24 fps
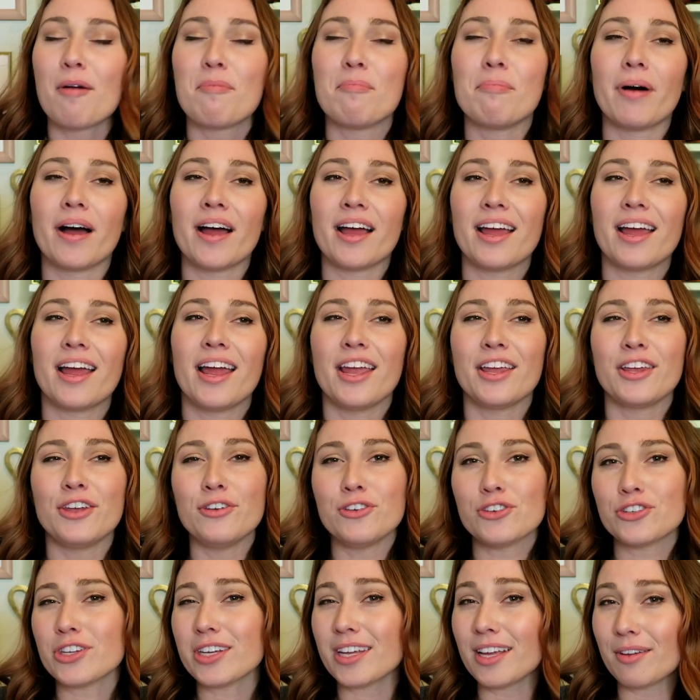But
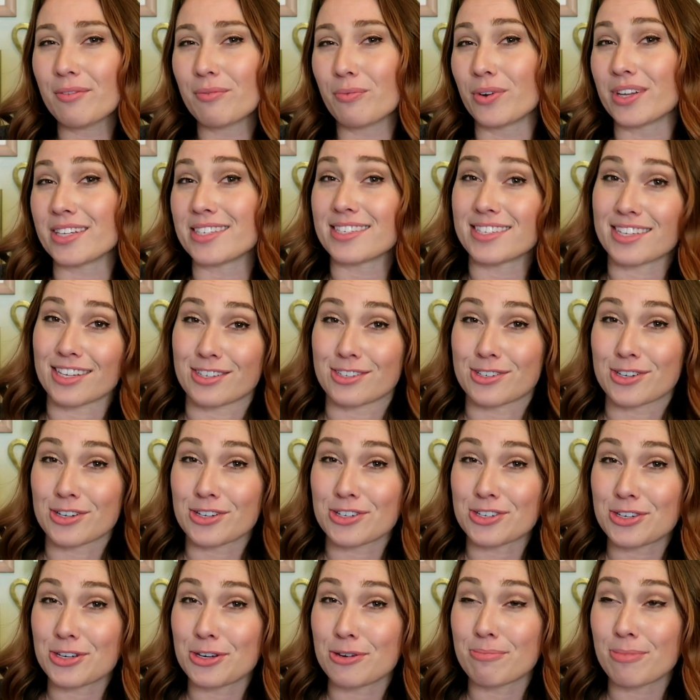usually what
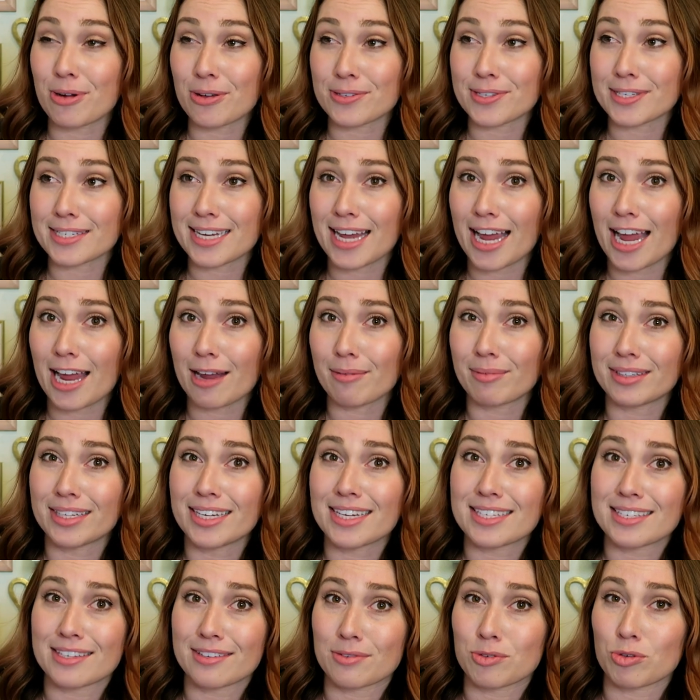sisters do most of the time, at
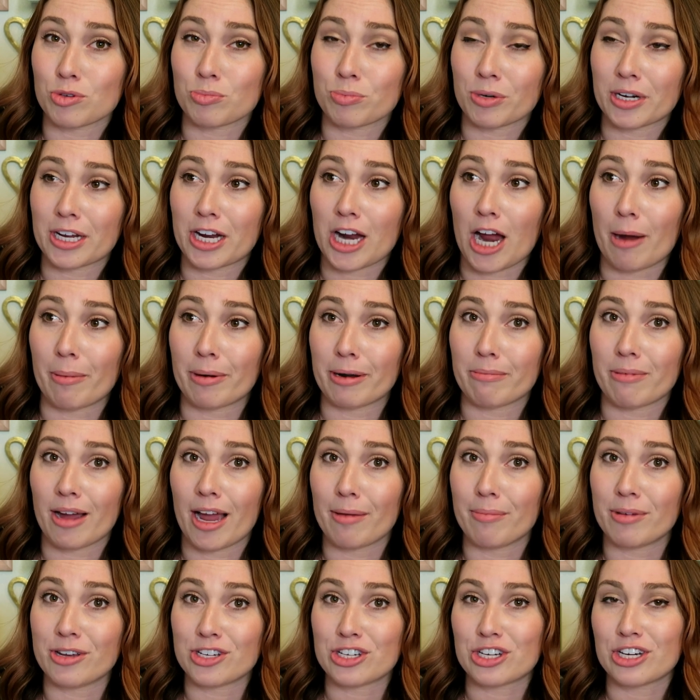least this was pretty common in
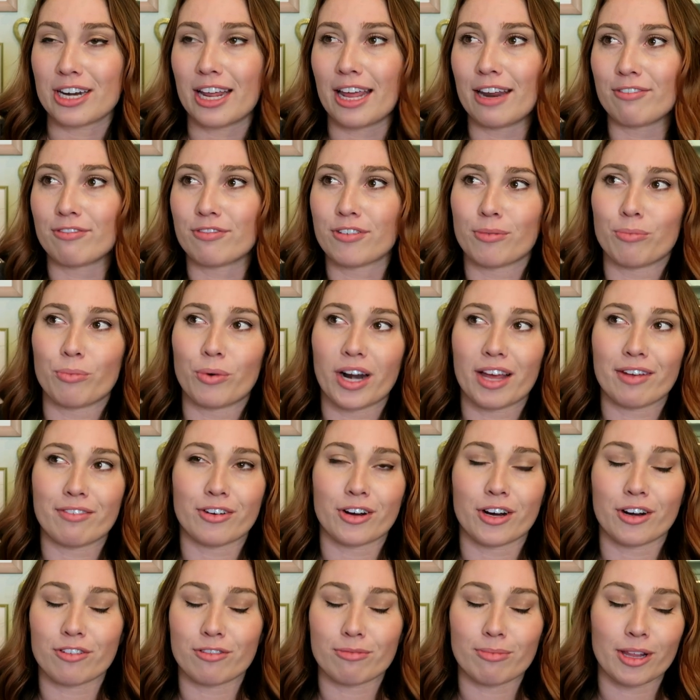my mission and from what
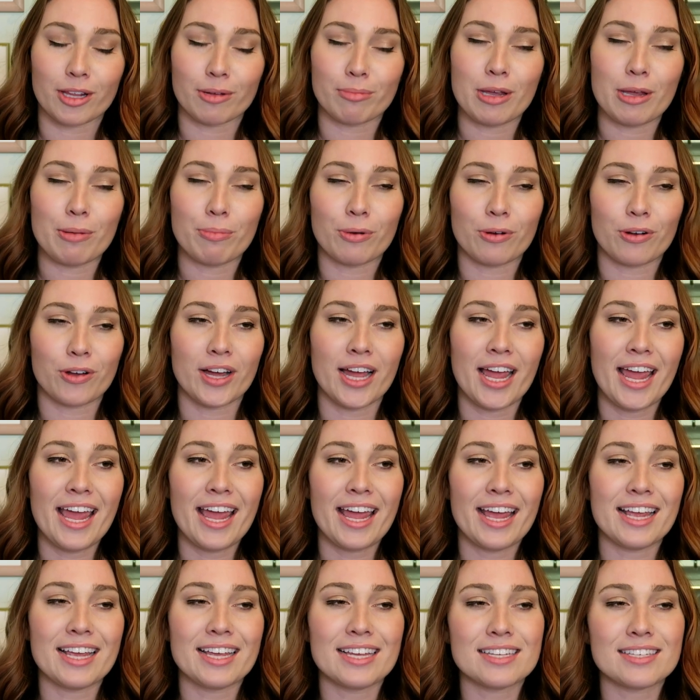I've heard from other people,
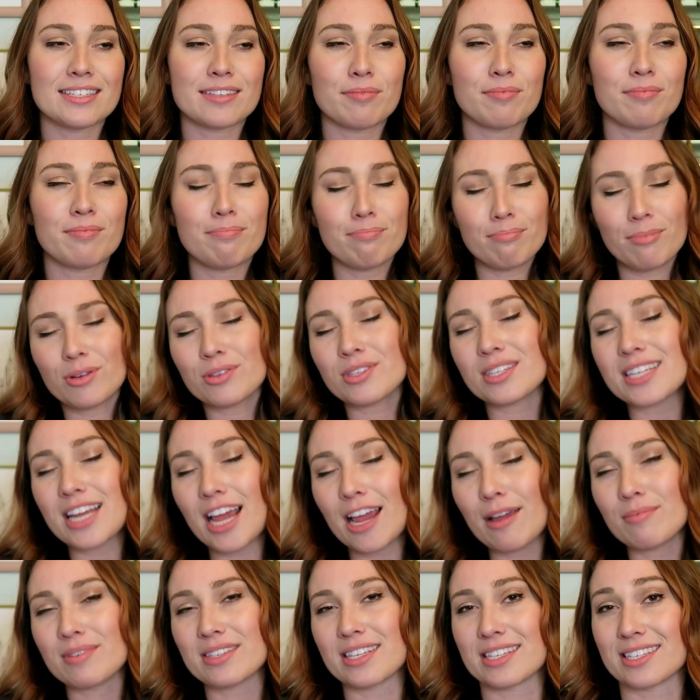is most of
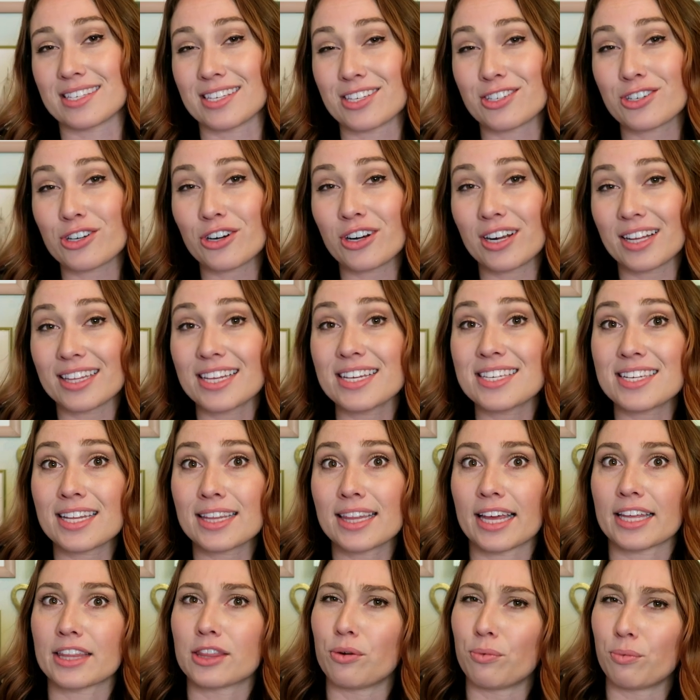the time as a sister, at least
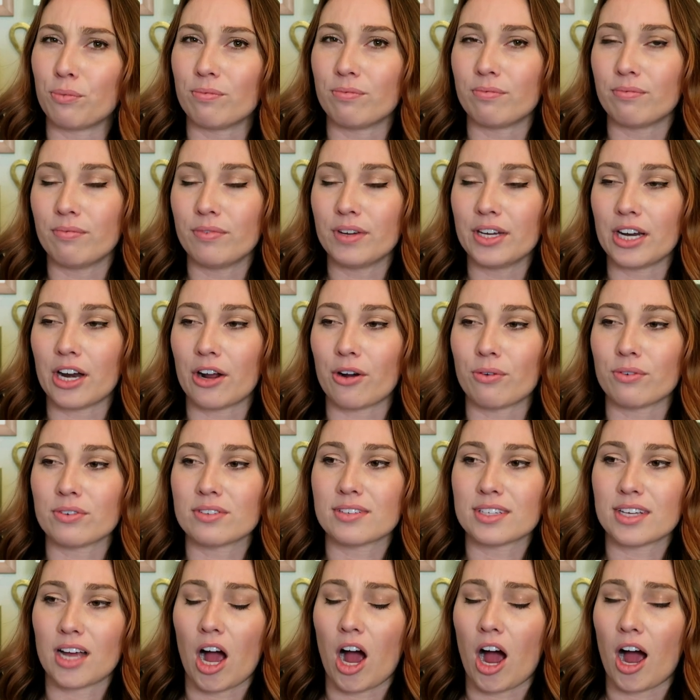in like the, you know,
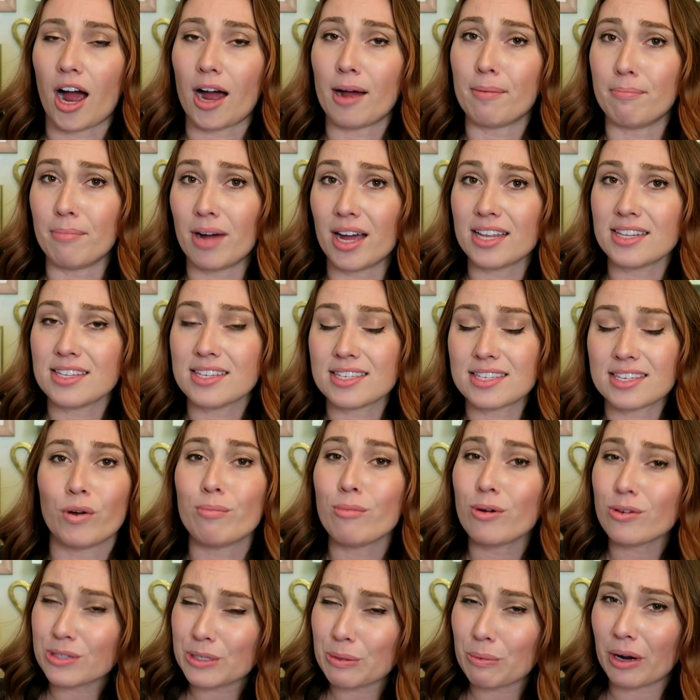hot months,
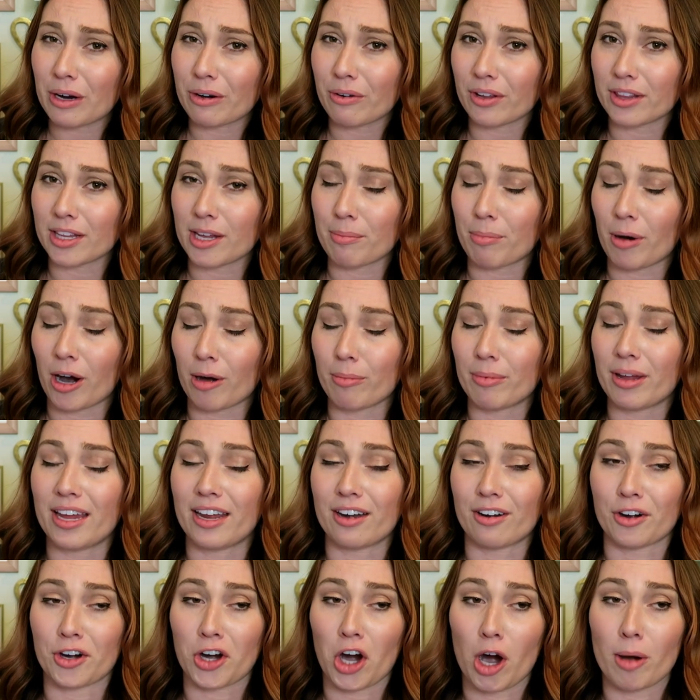we mostly walk around the
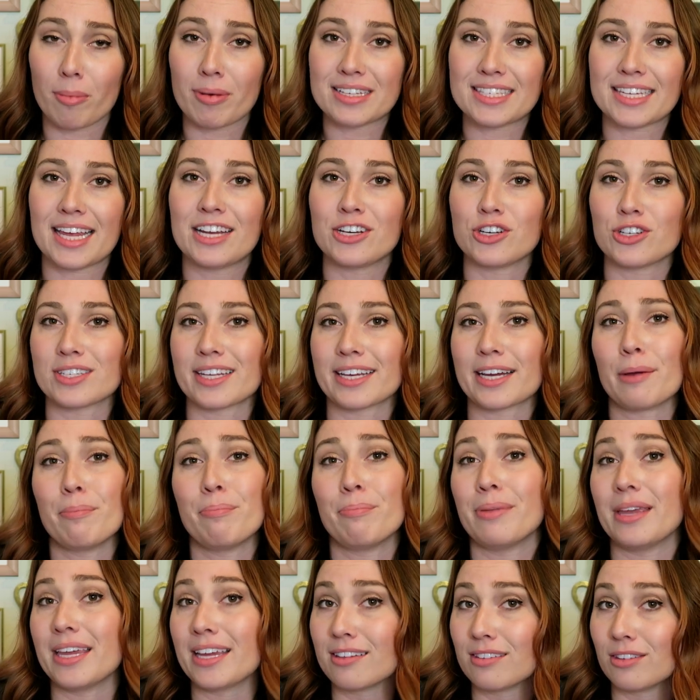apartment in our garments and just like a
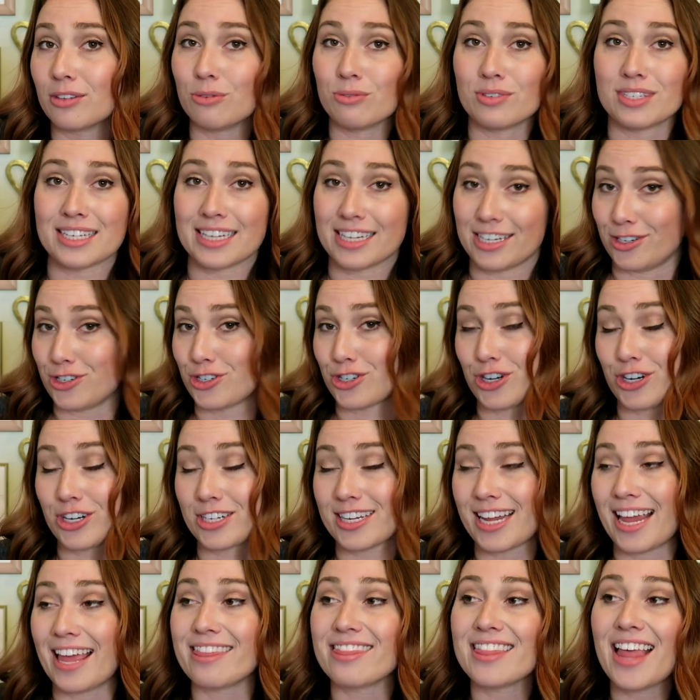big loose
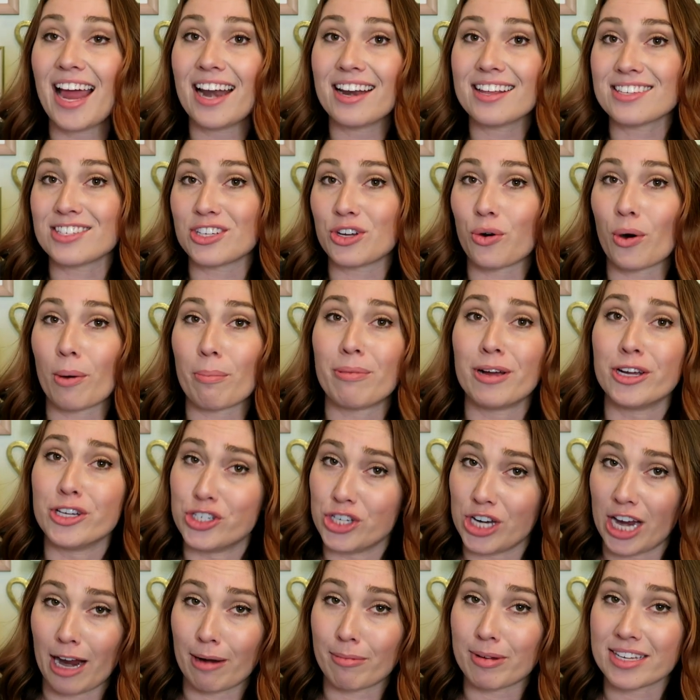t-shirt, and that is your
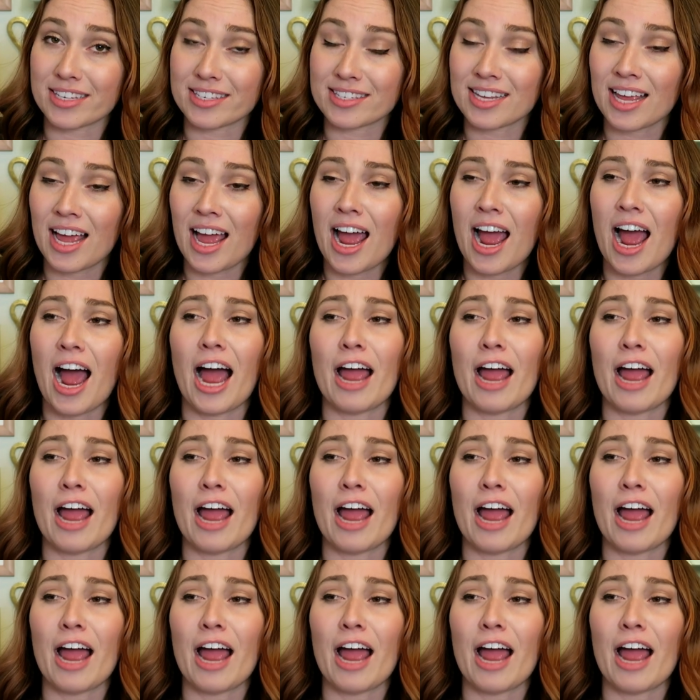pajamas.